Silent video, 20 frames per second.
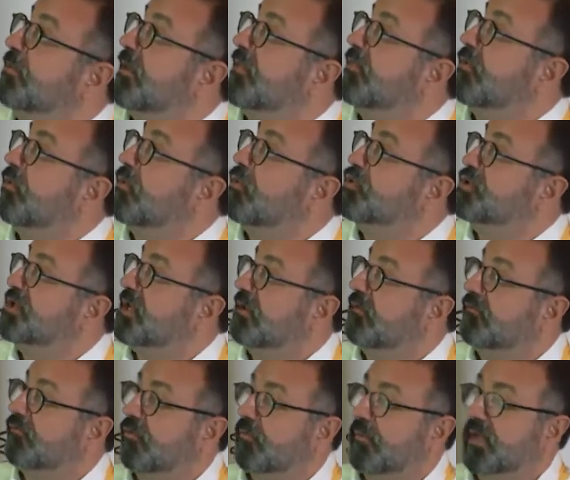pathology and
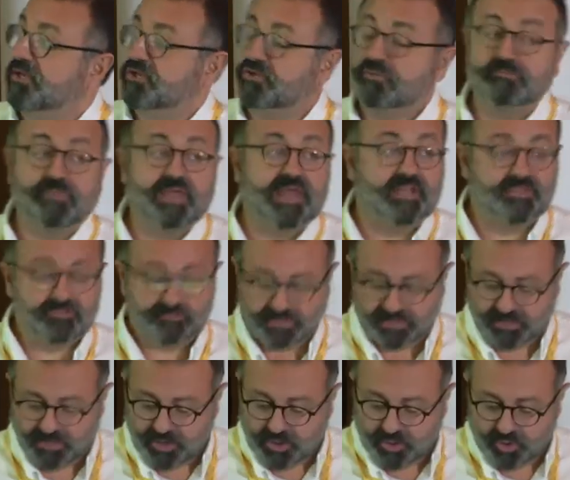information
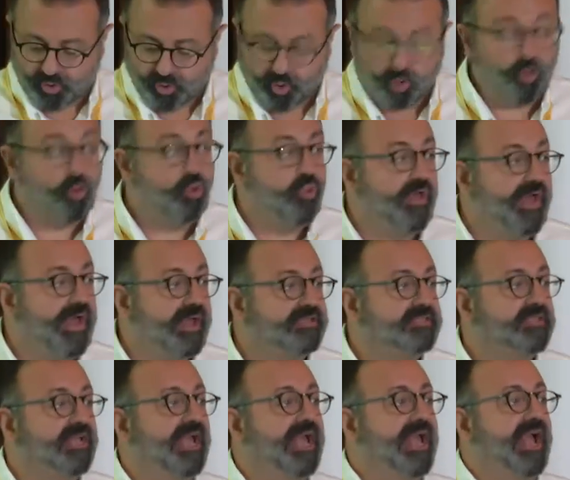management. All
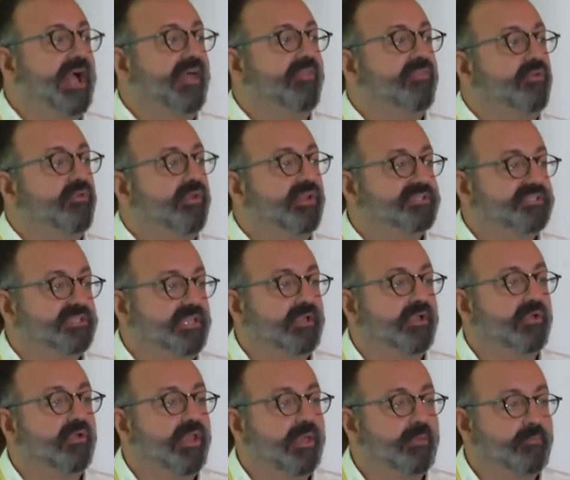that under a
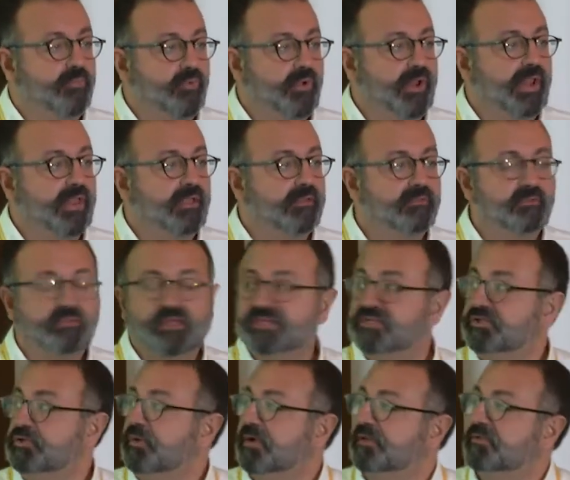single umbrella.
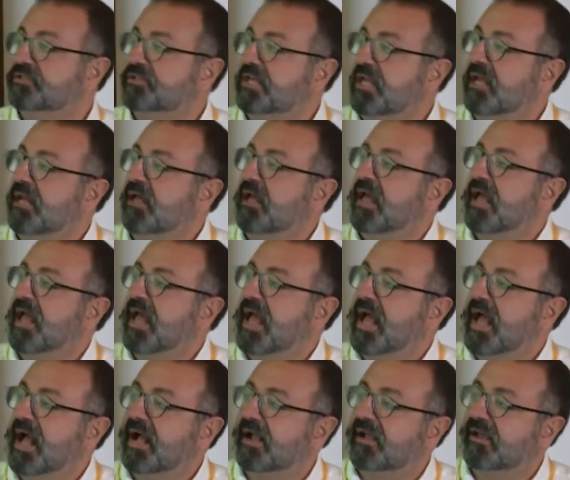As you can see,
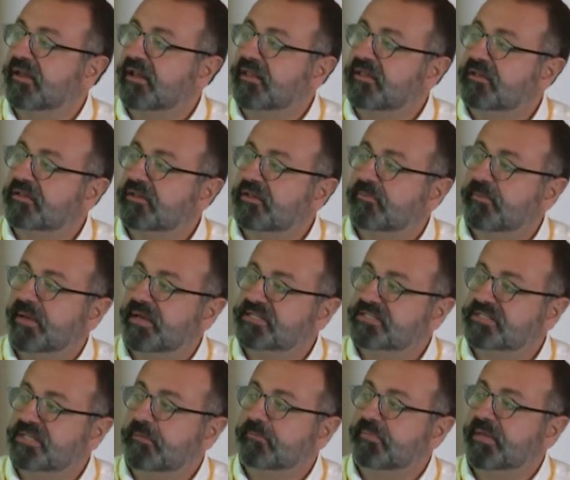accredited by
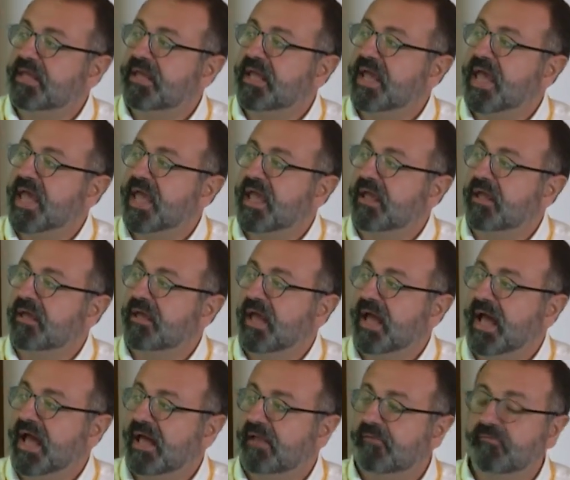CPA
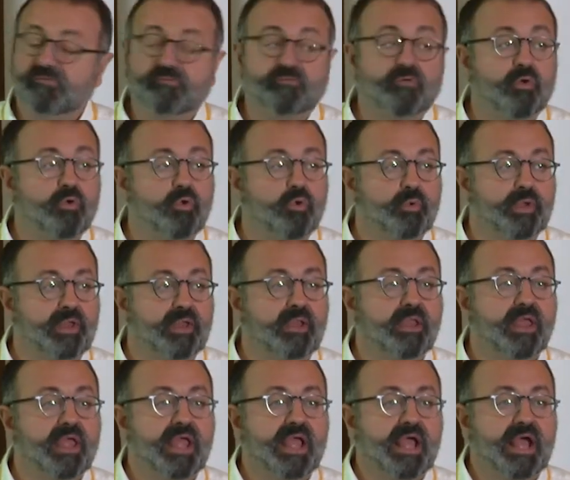and
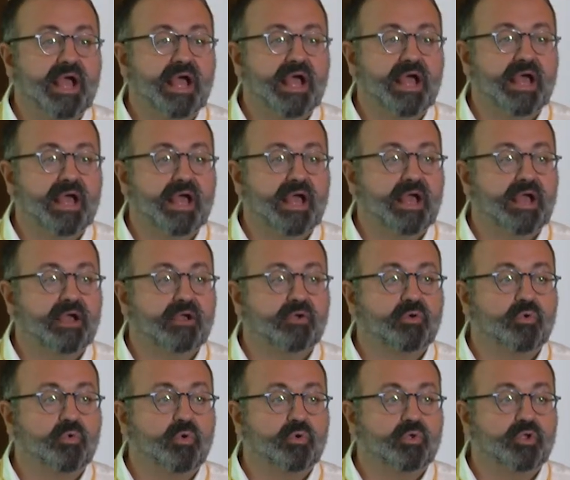following
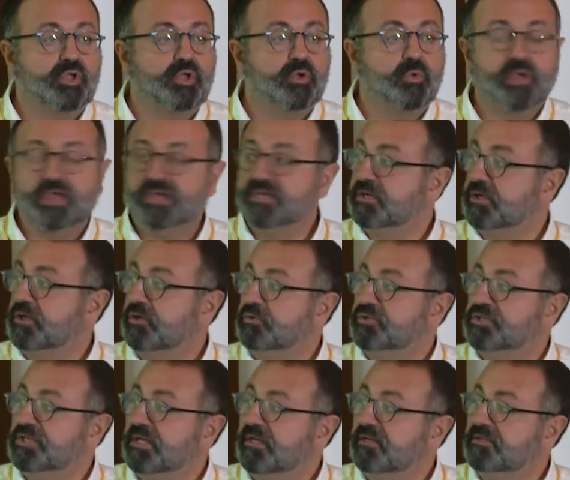
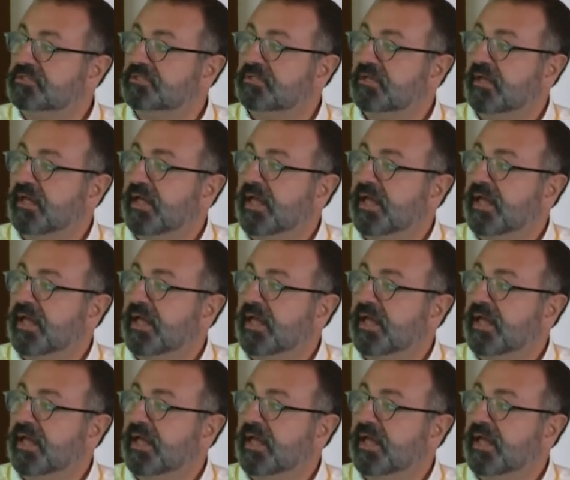QA/QCs